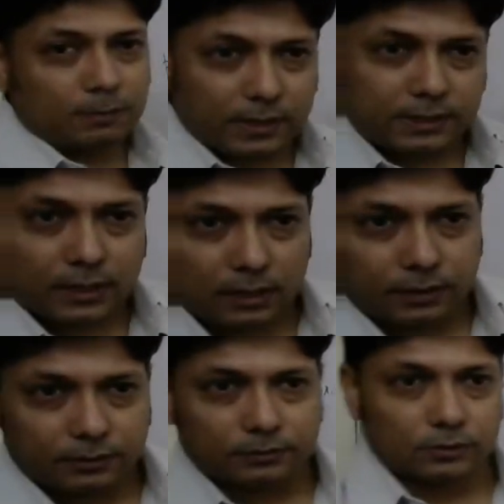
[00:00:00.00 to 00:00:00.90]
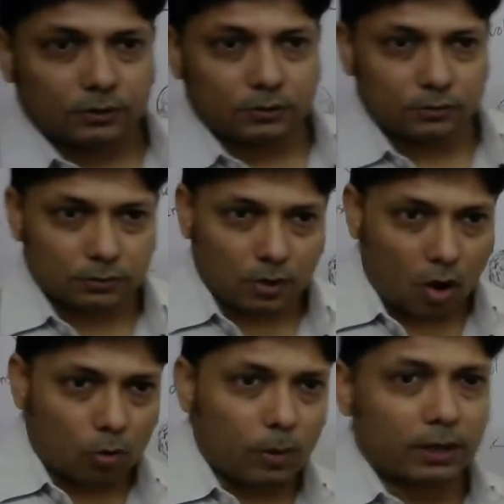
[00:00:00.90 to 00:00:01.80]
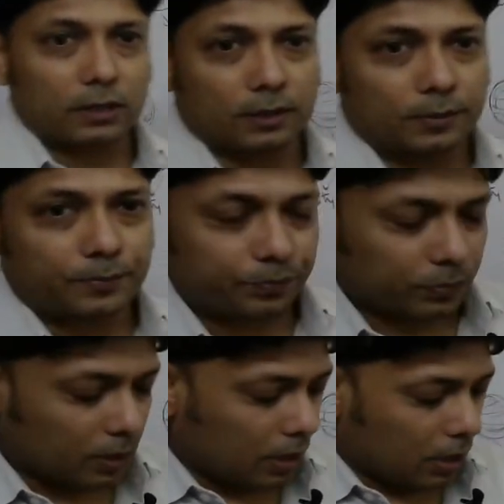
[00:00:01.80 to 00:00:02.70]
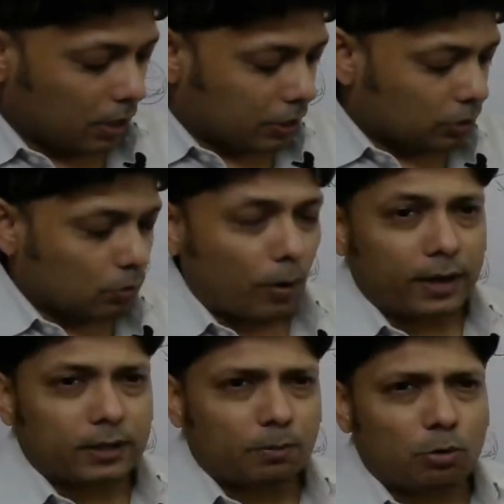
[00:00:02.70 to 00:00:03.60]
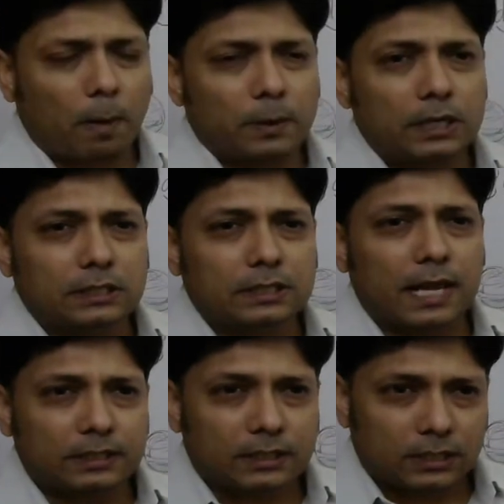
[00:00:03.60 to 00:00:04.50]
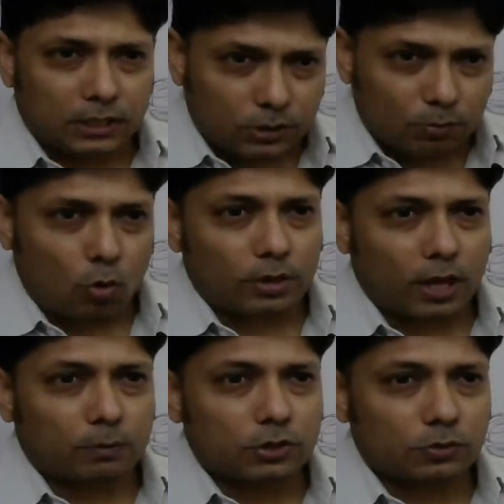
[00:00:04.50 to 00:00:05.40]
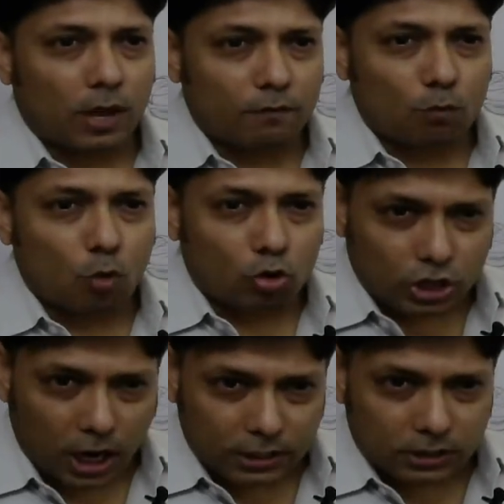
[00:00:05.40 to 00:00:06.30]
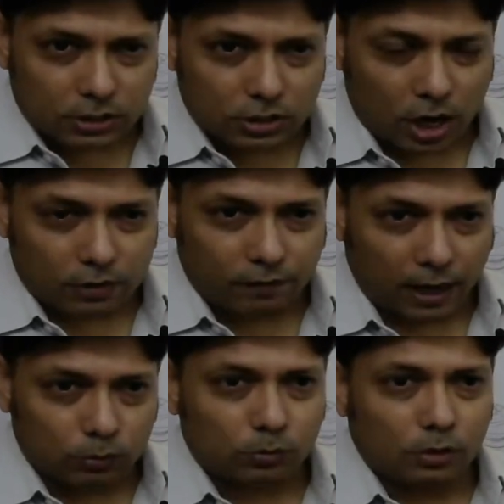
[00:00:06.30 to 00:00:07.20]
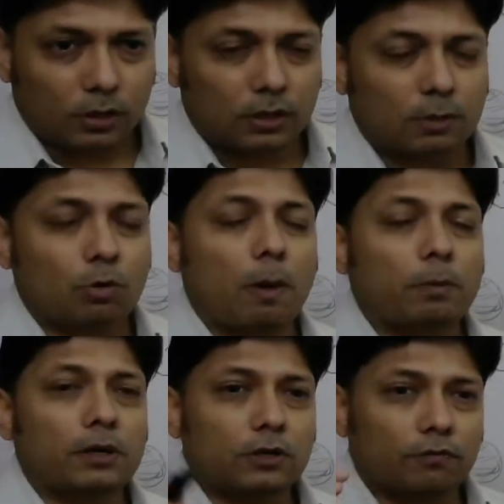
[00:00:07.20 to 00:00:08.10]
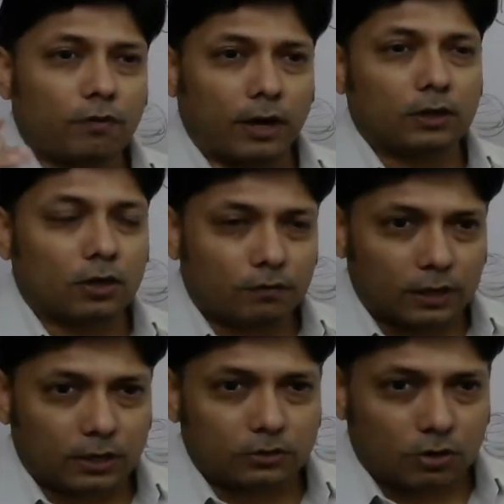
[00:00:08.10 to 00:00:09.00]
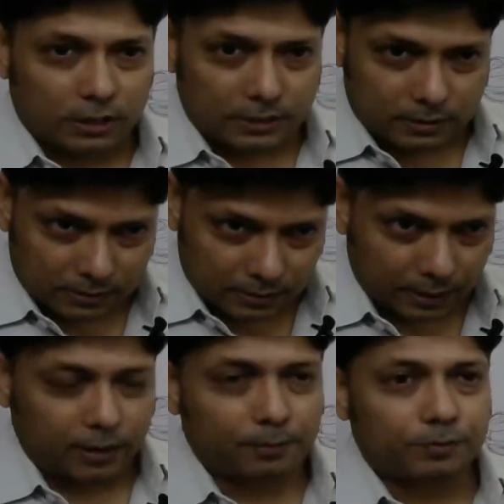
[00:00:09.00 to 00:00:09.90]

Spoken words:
basically, the orbital. So where the probability density is more, that means we have more chi value, the probability of finding an electron is there.